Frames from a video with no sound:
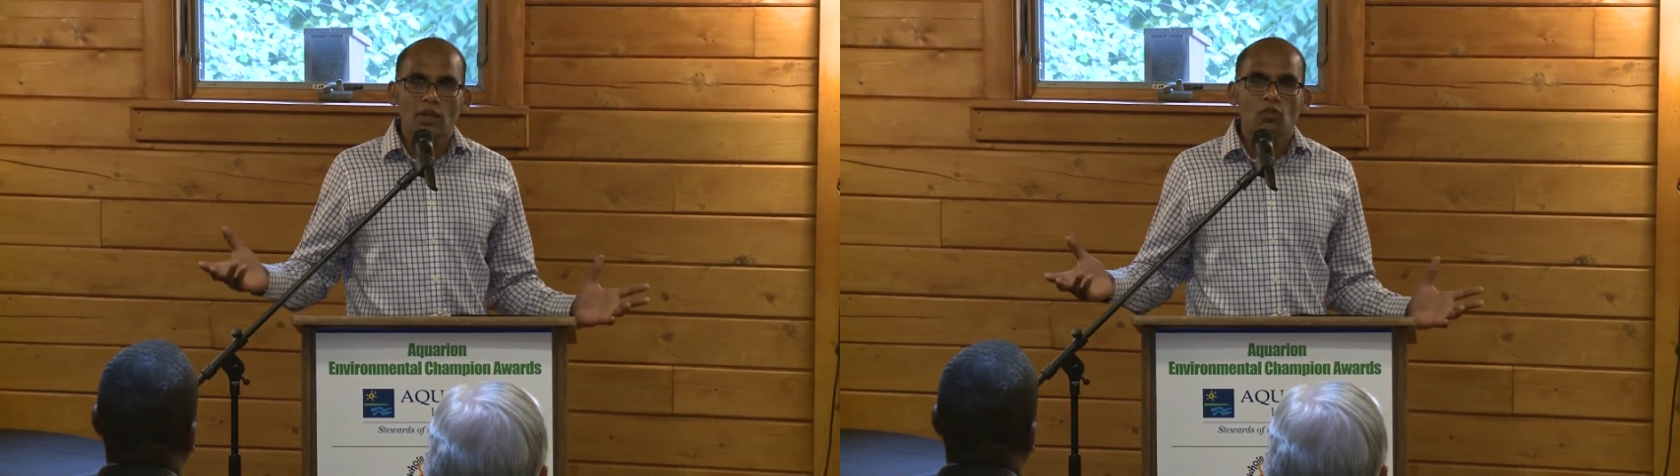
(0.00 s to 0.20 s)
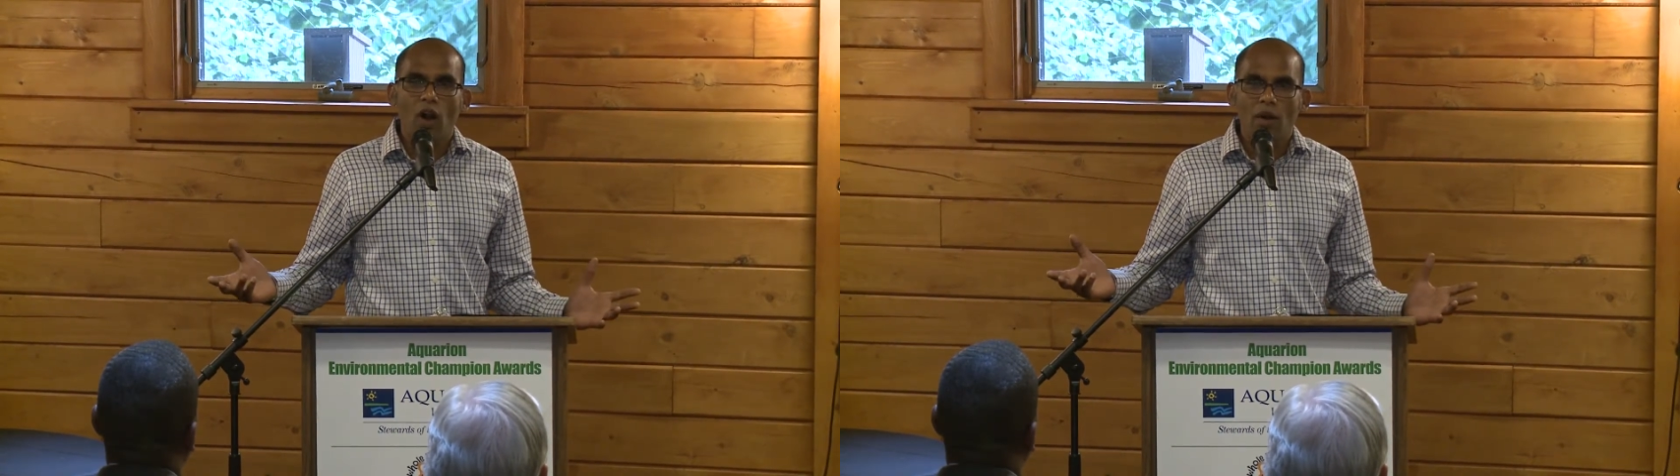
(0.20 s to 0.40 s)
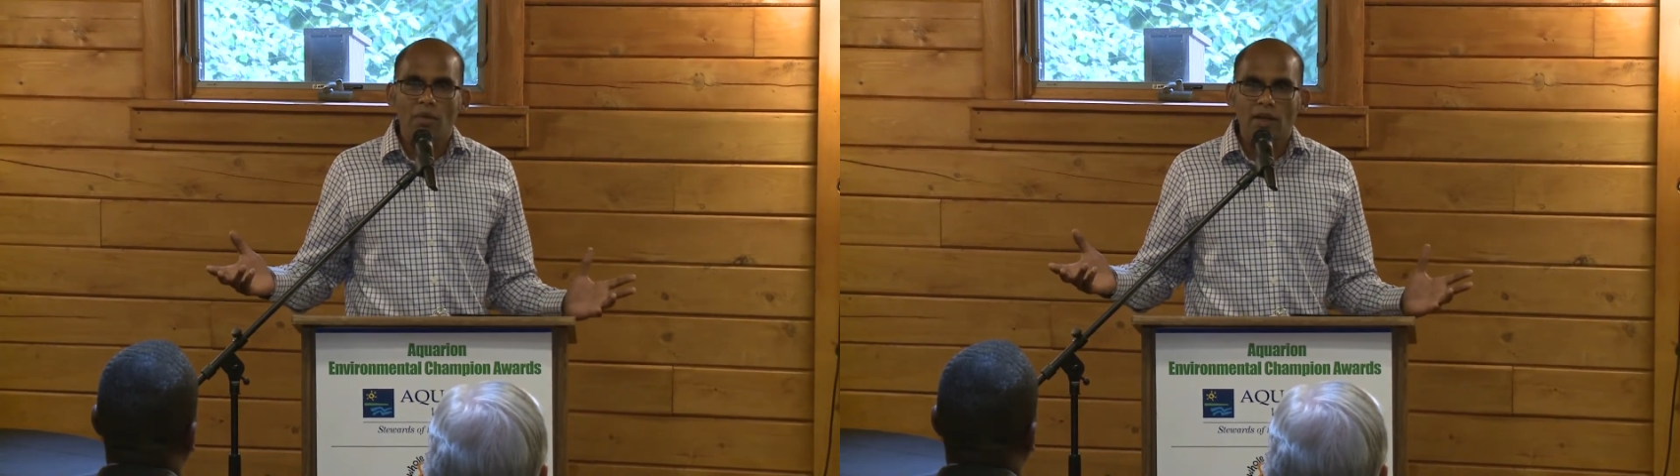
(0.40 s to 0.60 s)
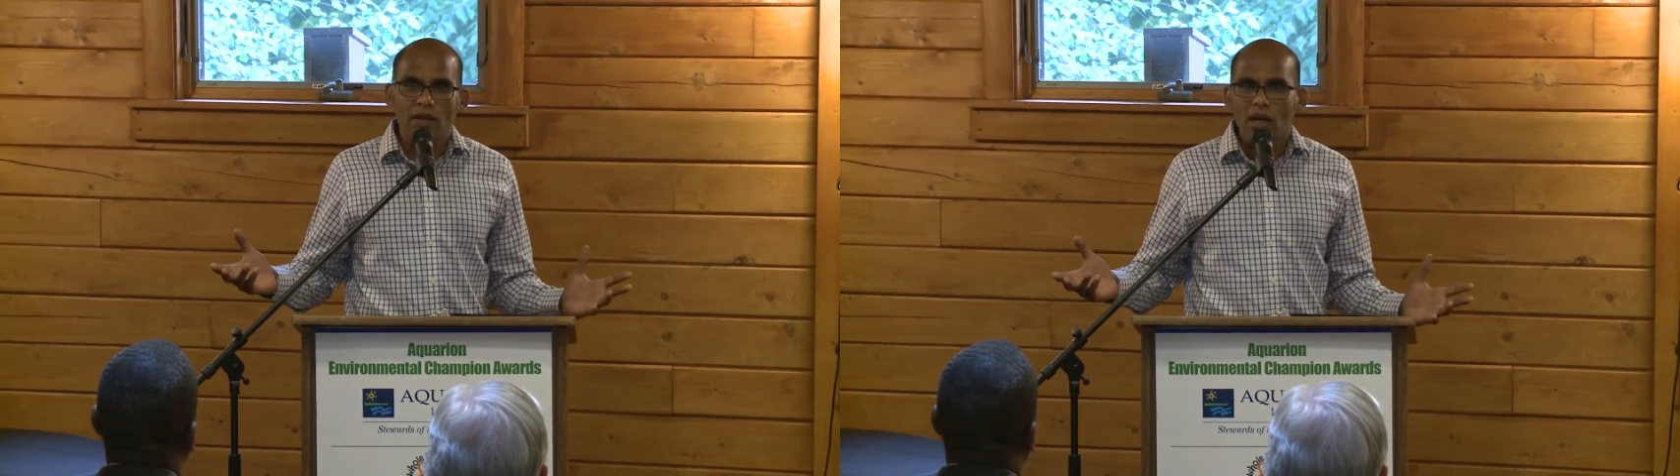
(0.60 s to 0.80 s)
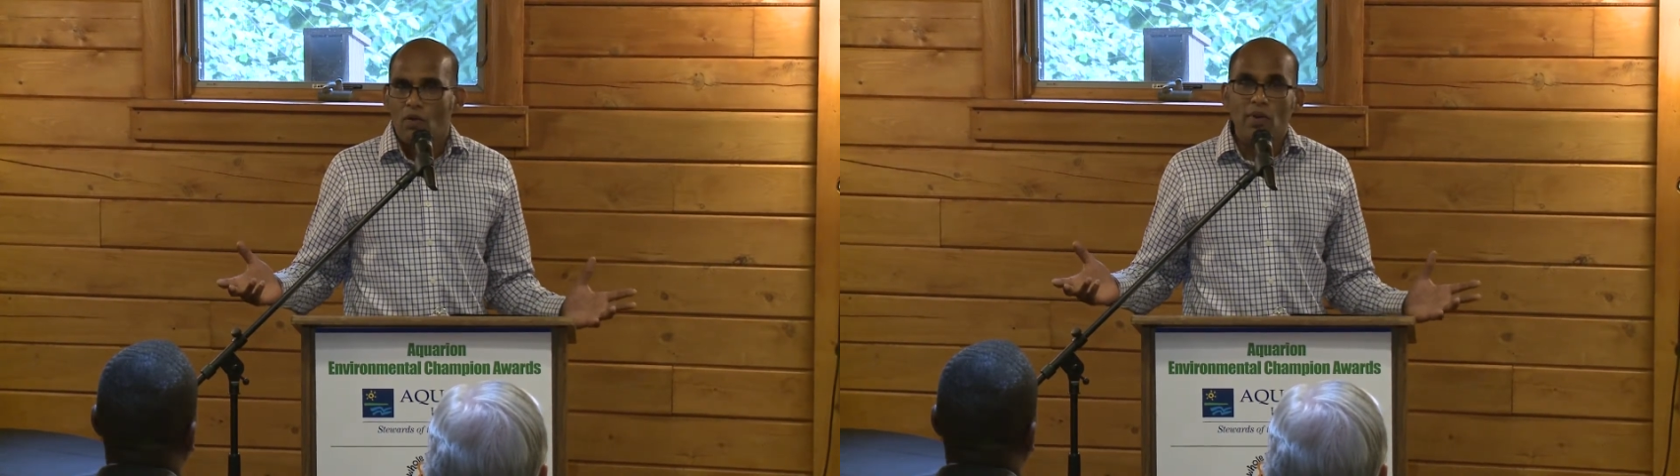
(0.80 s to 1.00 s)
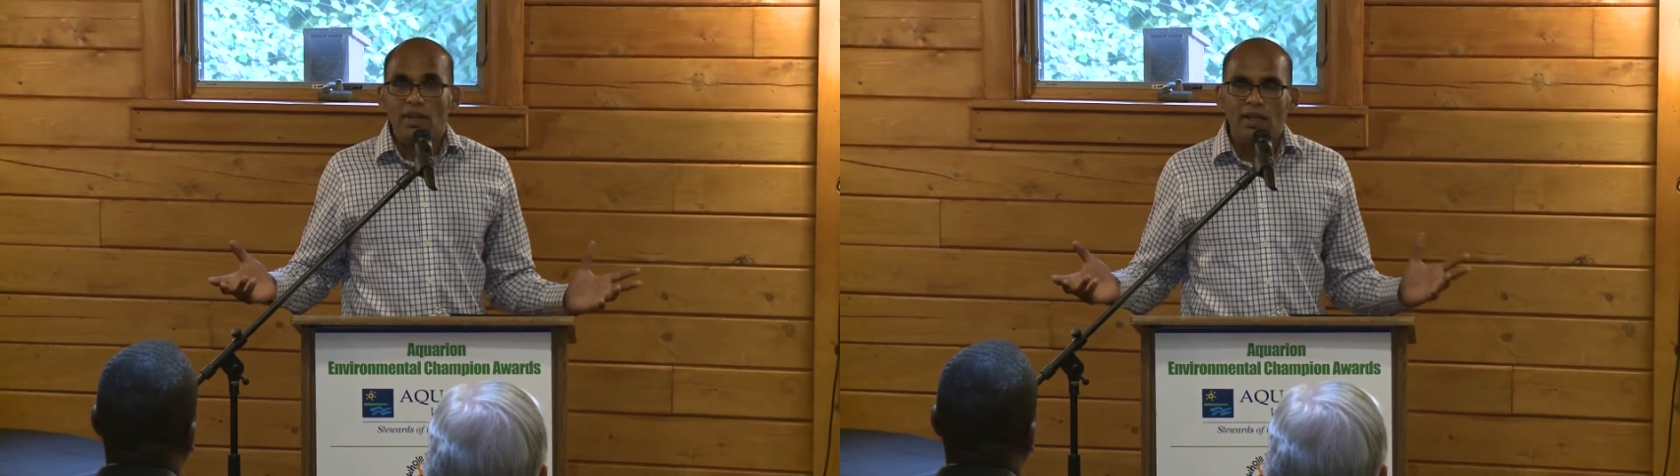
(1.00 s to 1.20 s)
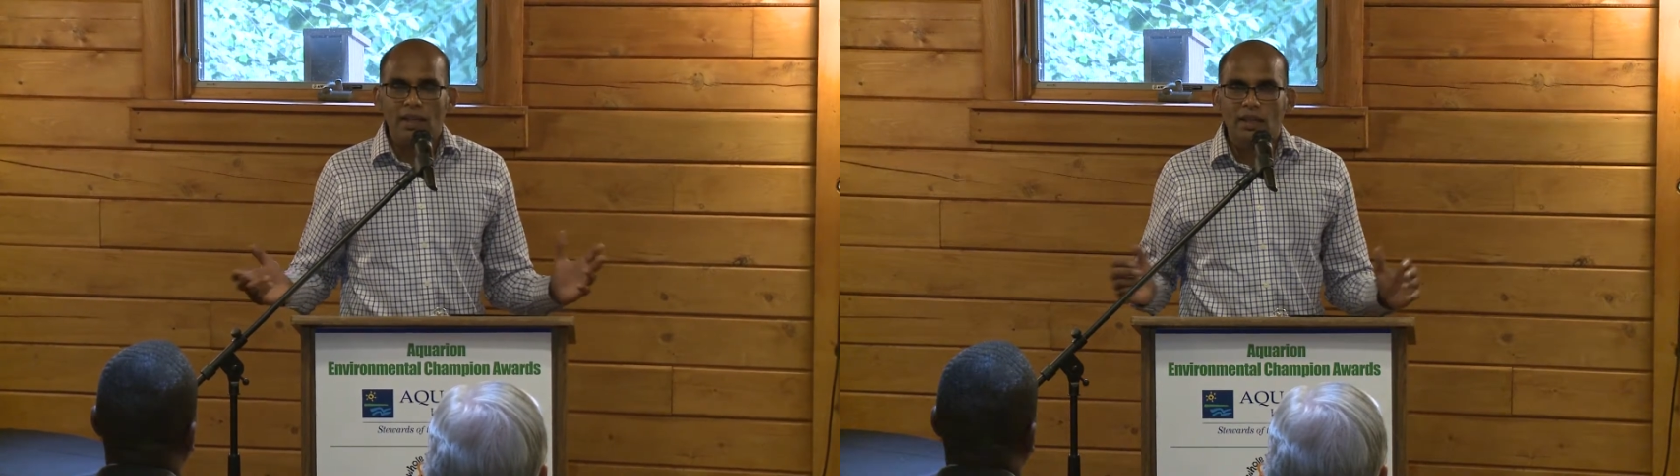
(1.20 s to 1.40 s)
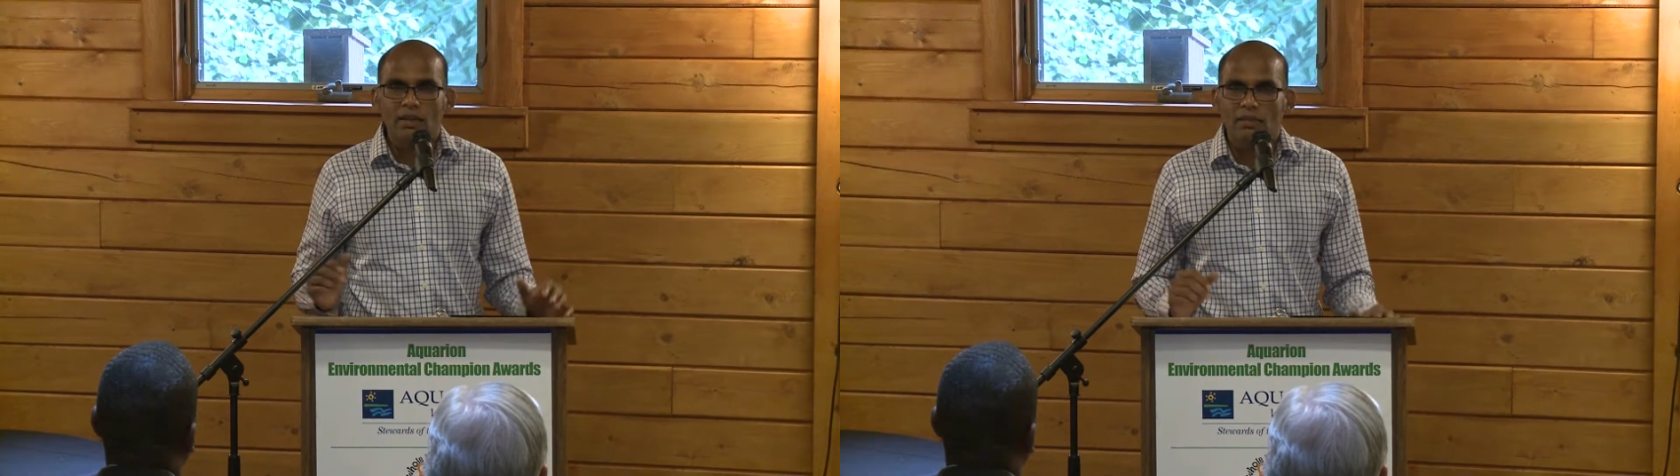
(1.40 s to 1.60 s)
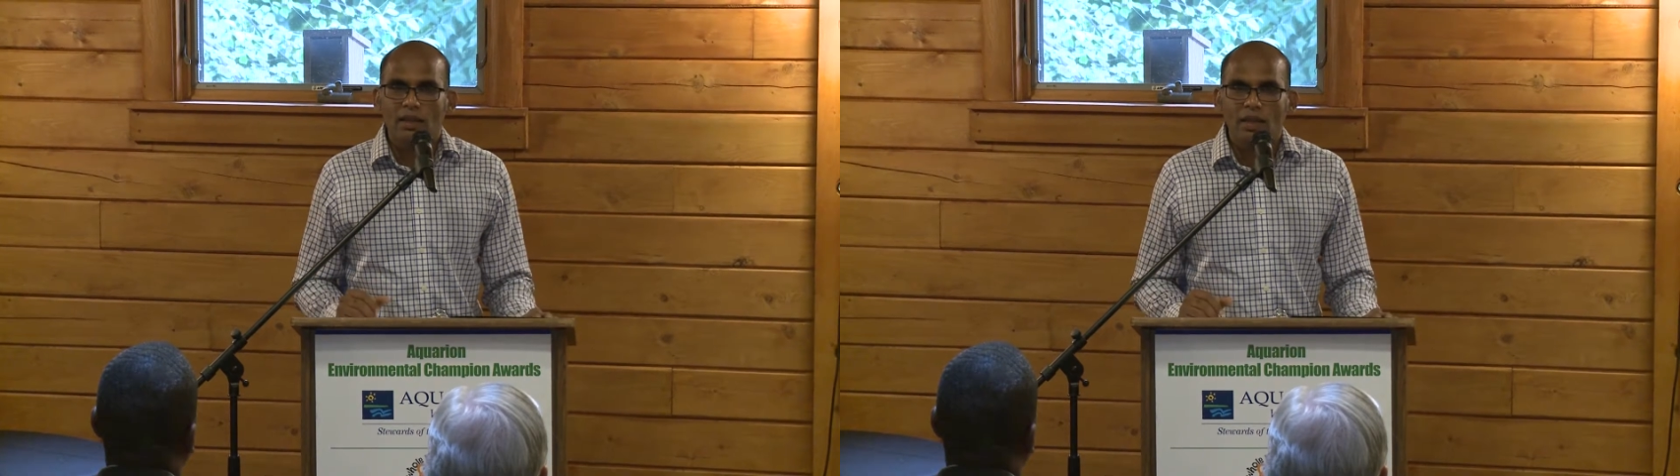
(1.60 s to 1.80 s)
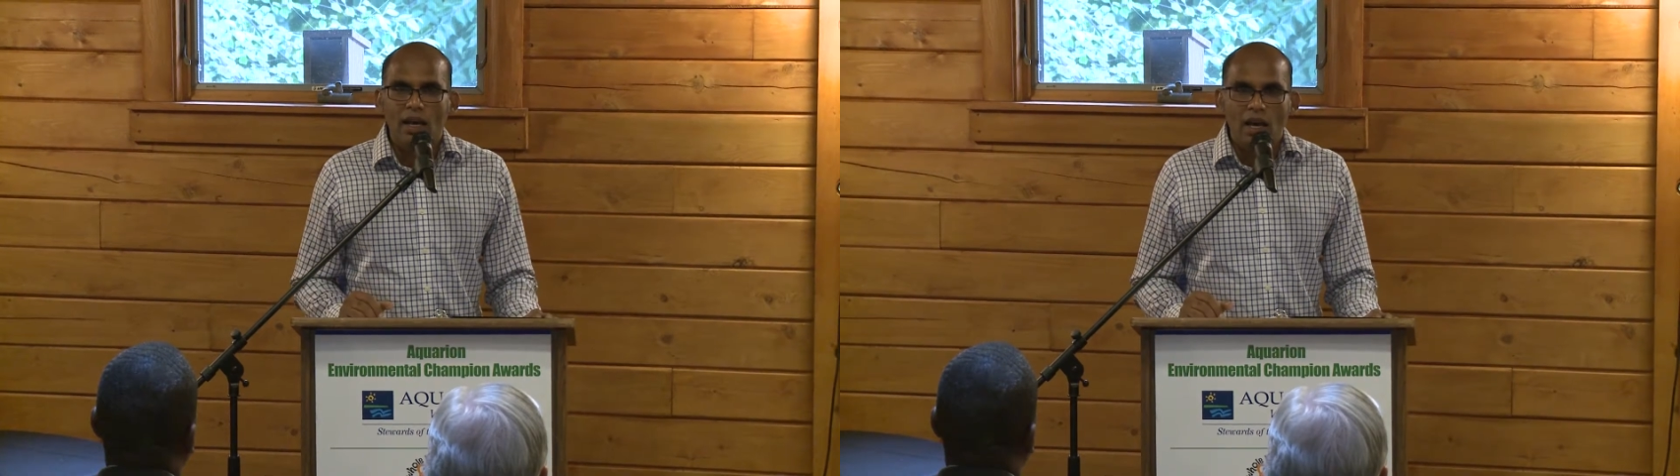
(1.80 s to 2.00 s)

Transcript: environment where they can live on.